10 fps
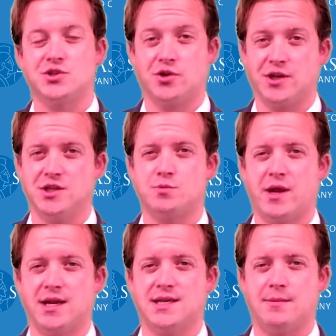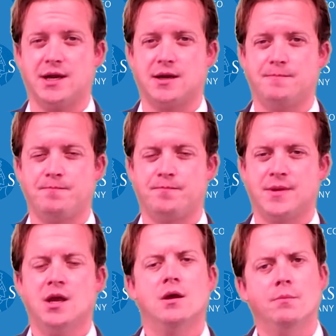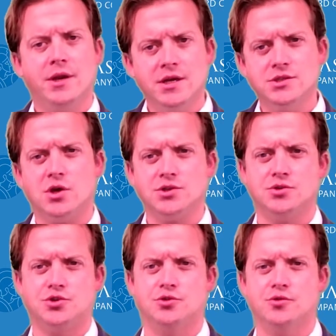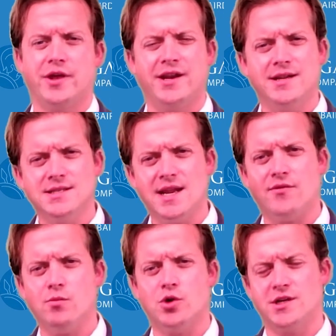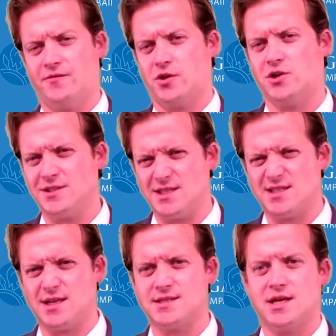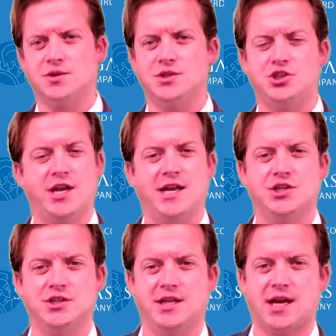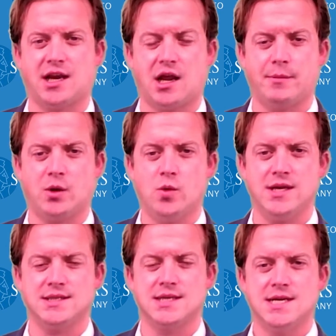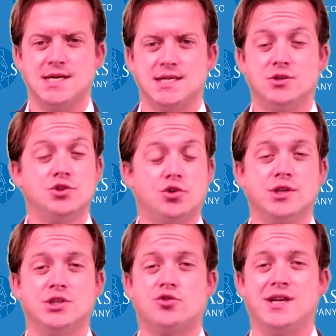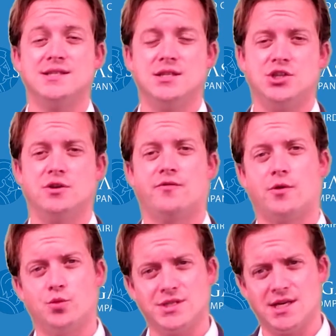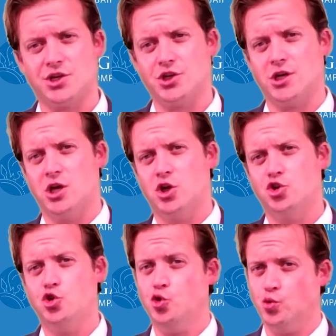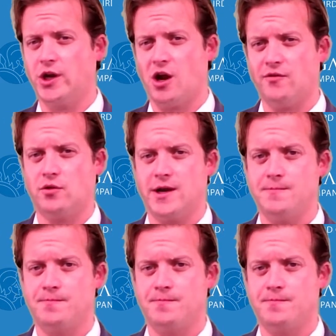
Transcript: during this pandemic. But it is also true that it is never more difficult to suss out the change in the economic winds than during the transition from recession to recovery.